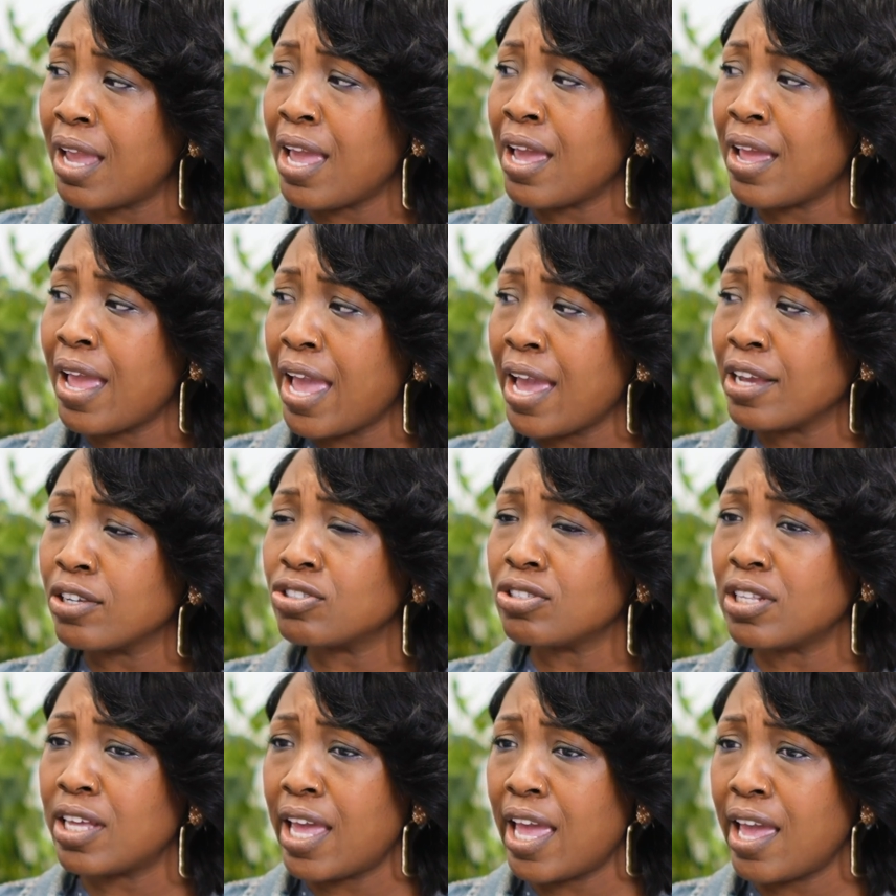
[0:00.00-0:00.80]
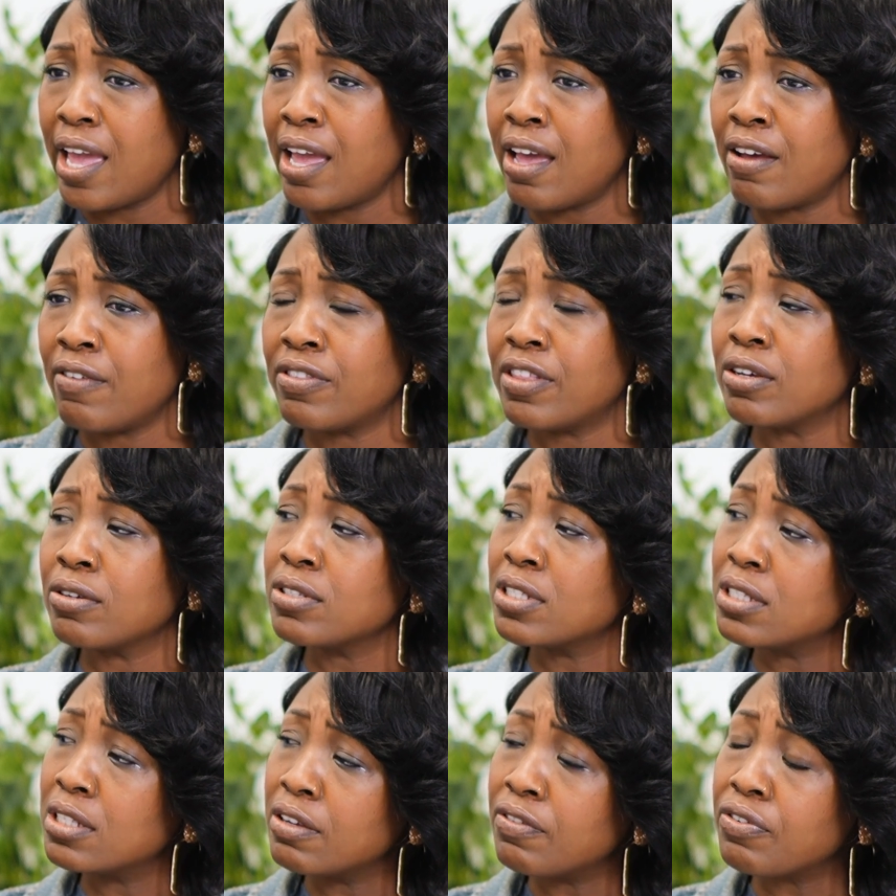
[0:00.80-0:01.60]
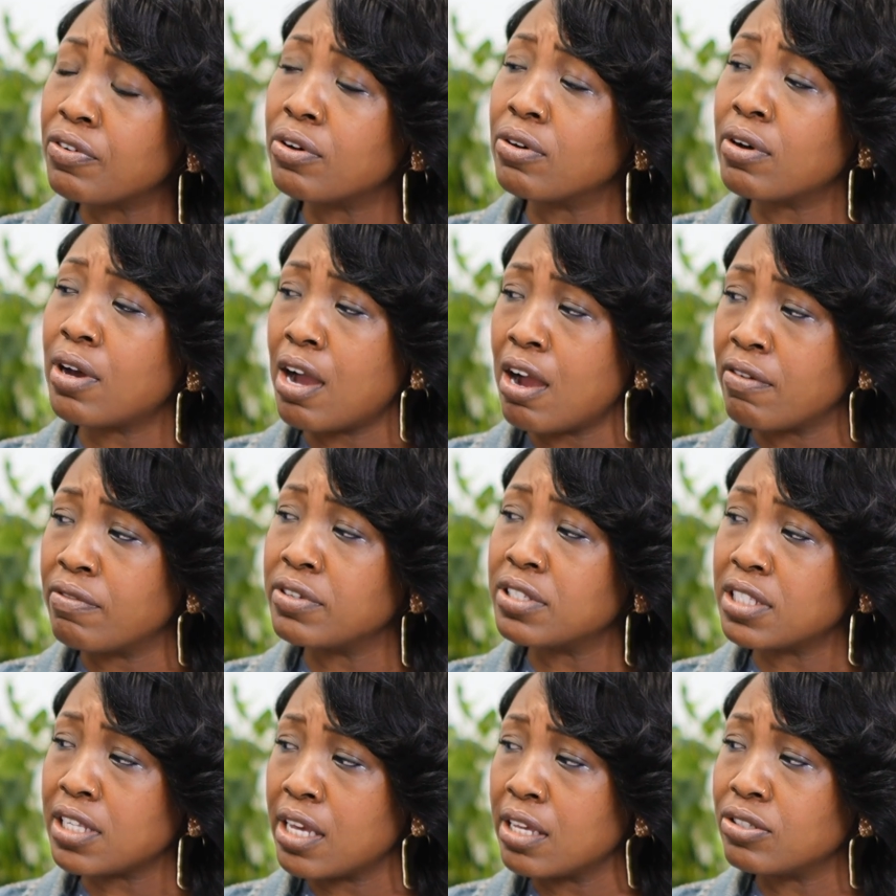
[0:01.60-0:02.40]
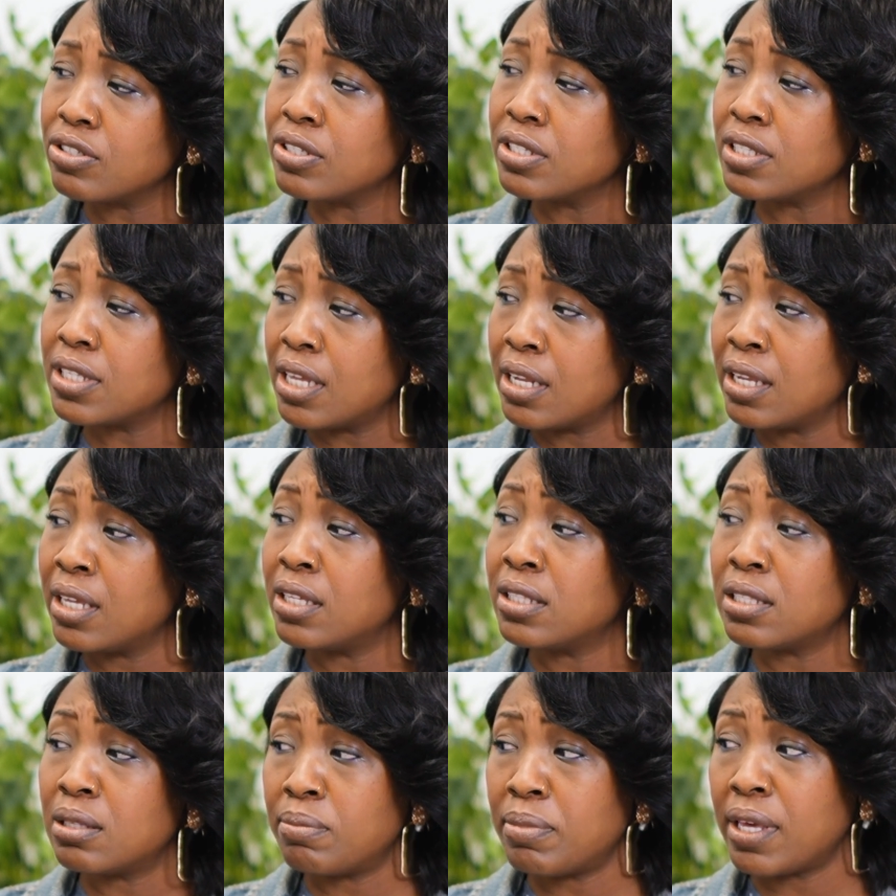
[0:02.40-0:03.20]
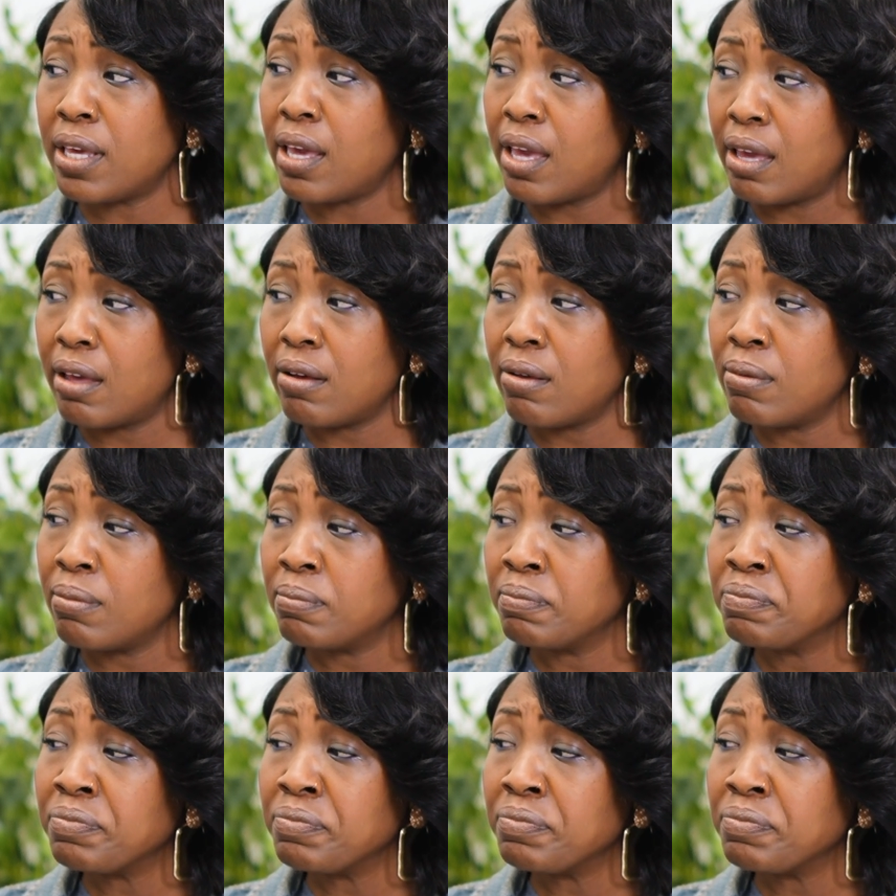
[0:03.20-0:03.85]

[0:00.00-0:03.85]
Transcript: and actually have those difficult conversations that need to be held.